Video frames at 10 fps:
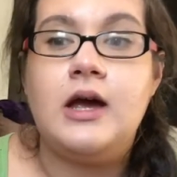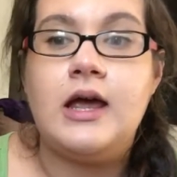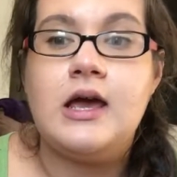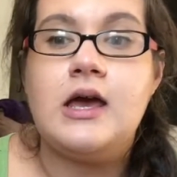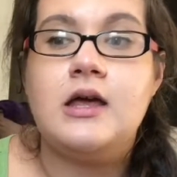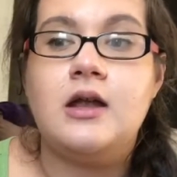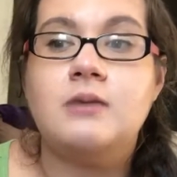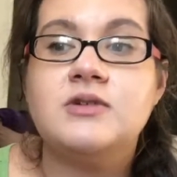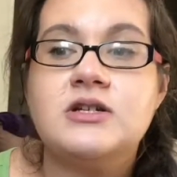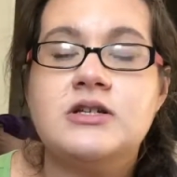And
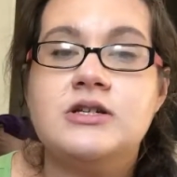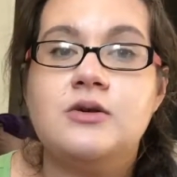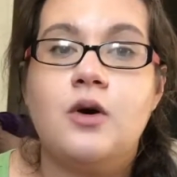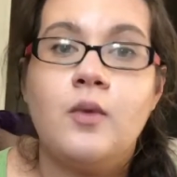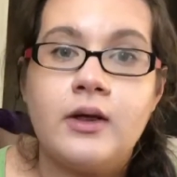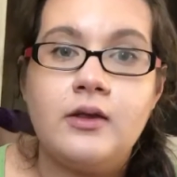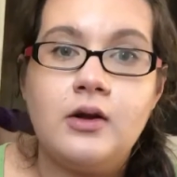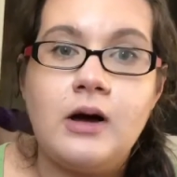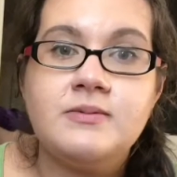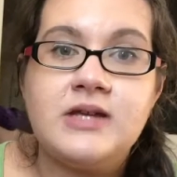I'm going to do a quick
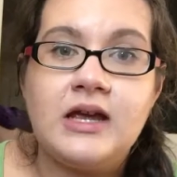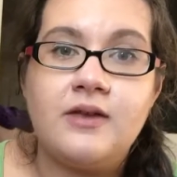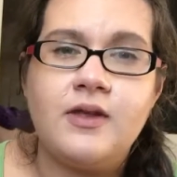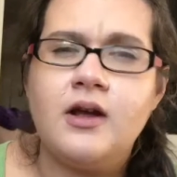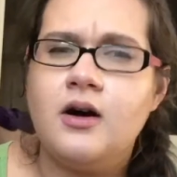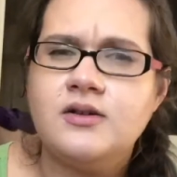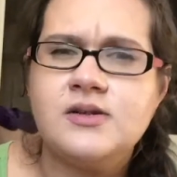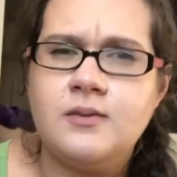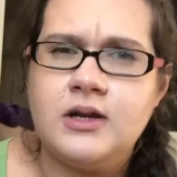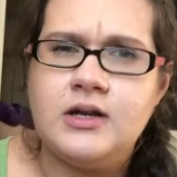little update and then I
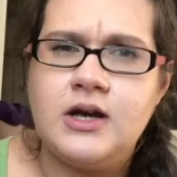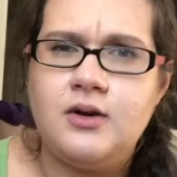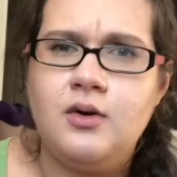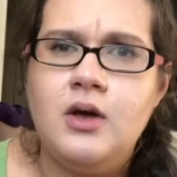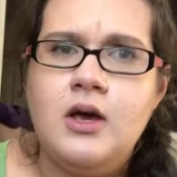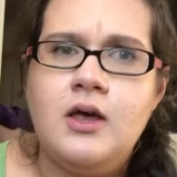also want to know